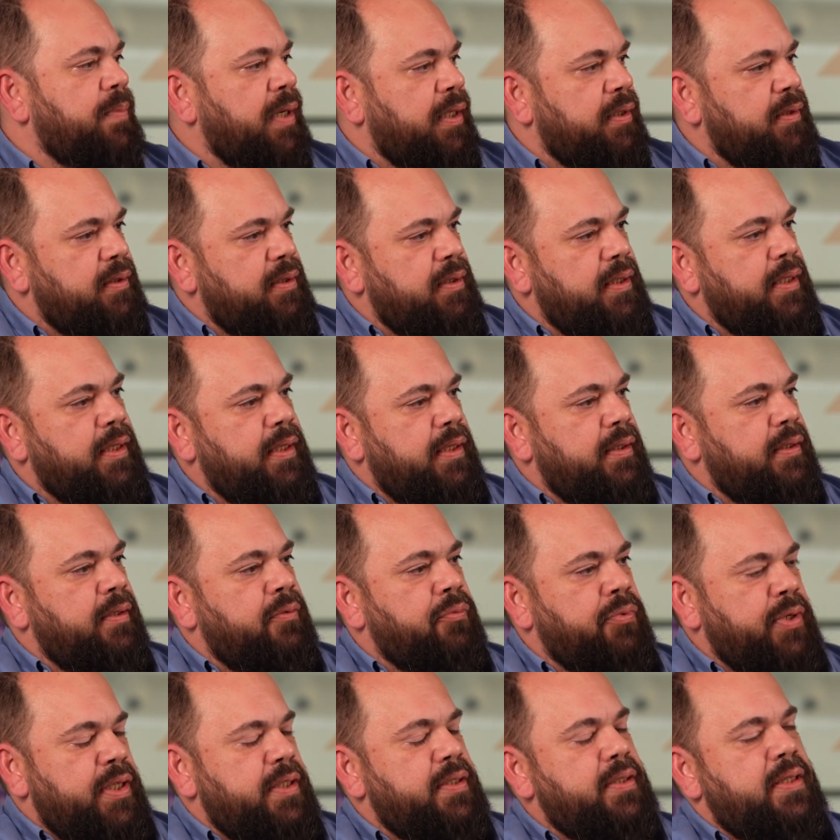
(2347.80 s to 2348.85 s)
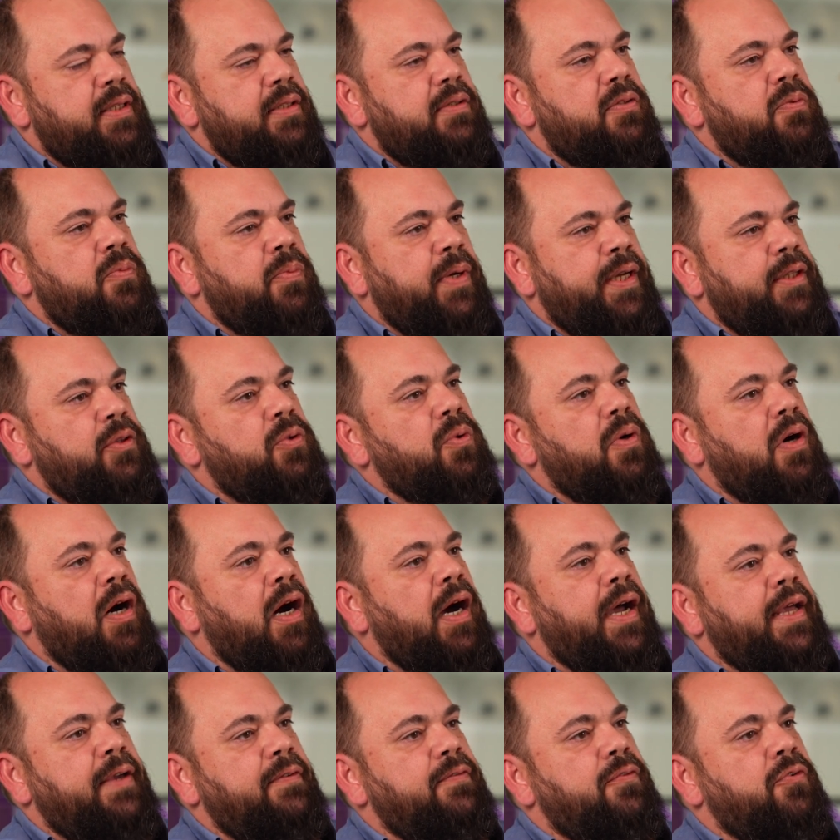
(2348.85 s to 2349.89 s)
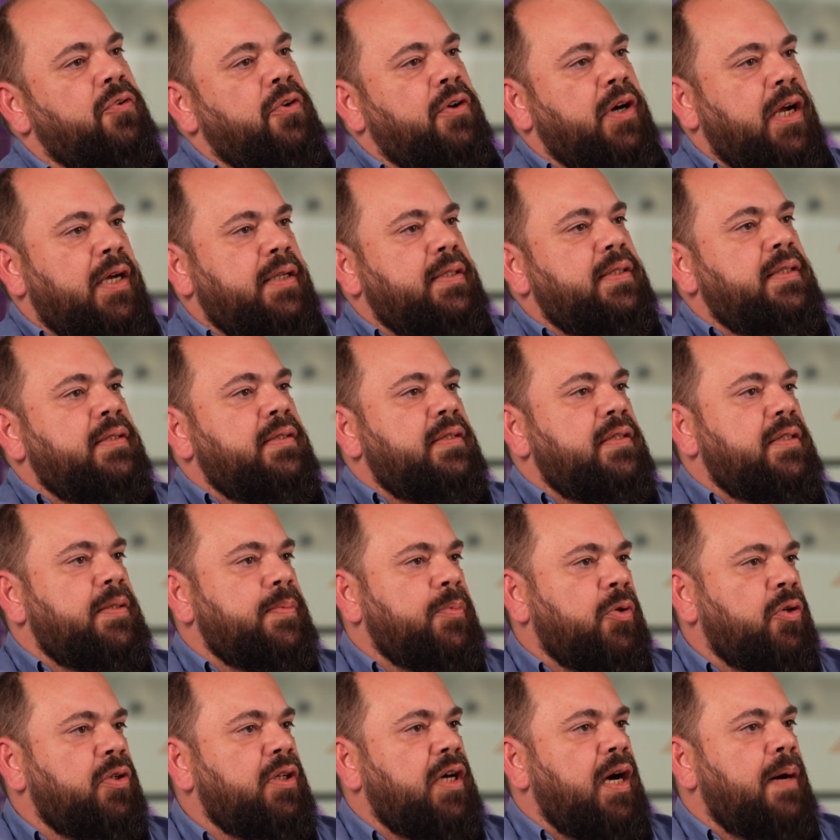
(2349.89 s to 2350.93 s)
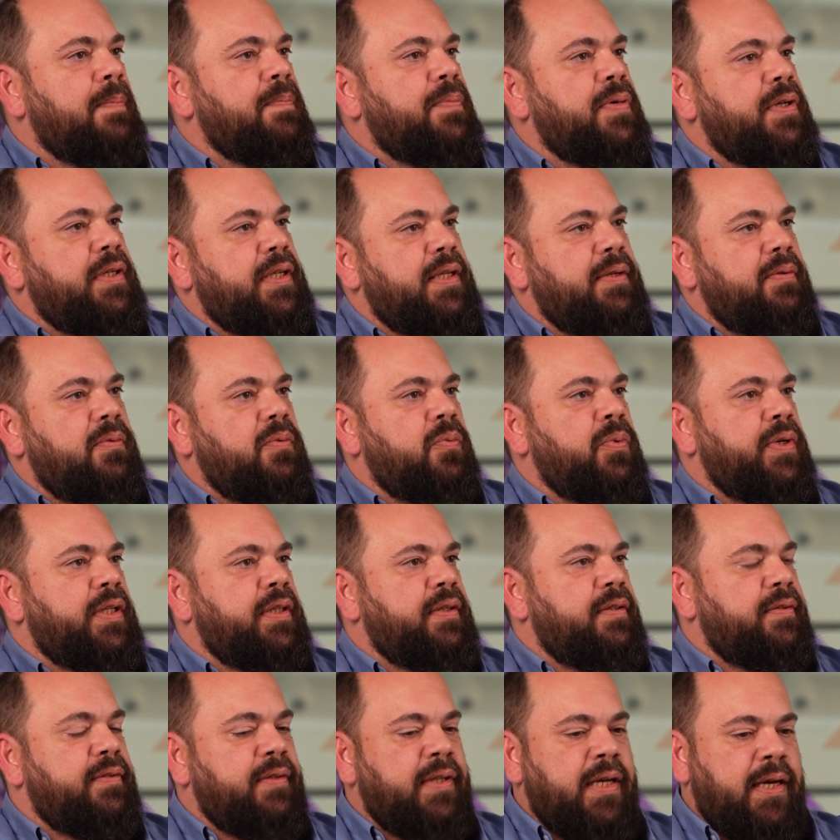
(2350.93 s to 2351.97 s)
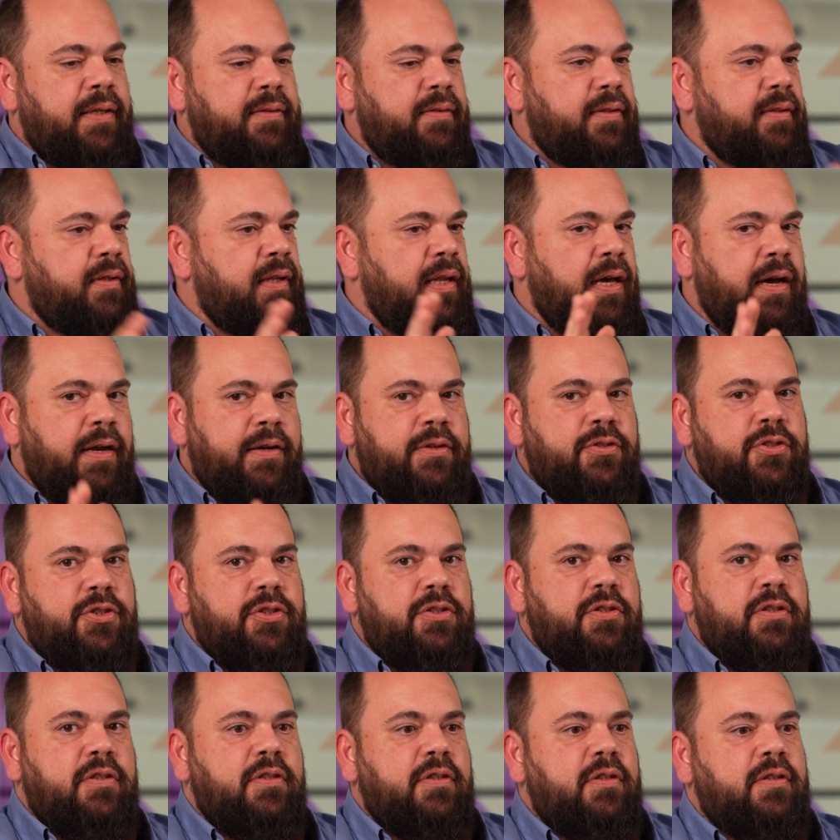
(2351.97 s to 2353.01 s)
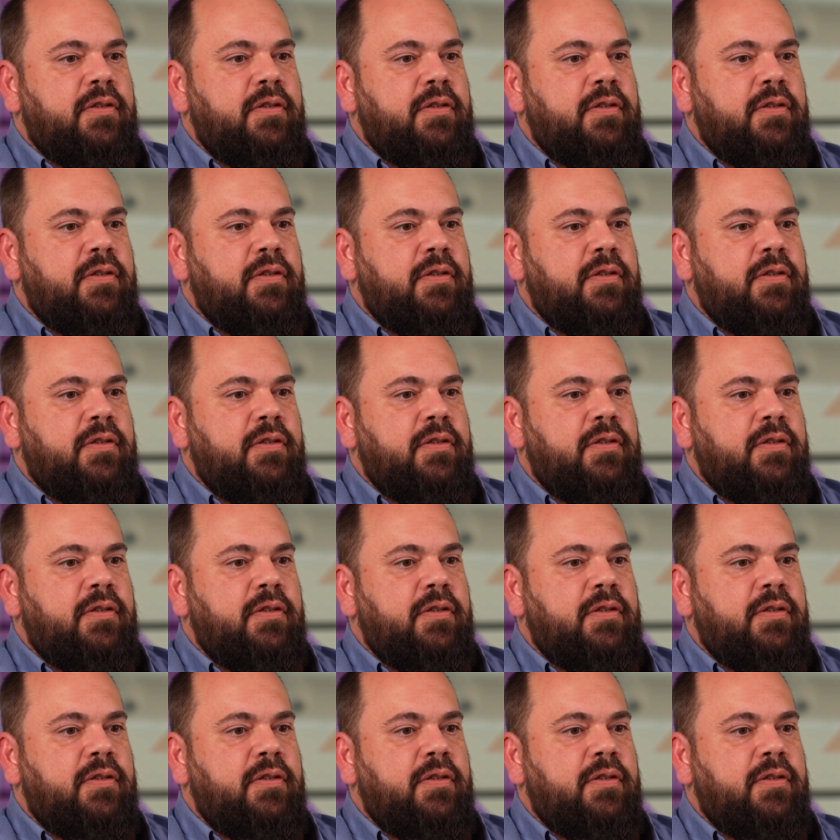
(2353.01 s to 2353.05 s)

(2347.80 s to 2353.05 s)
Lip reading: but the risk is way too high for us as a small company with not a large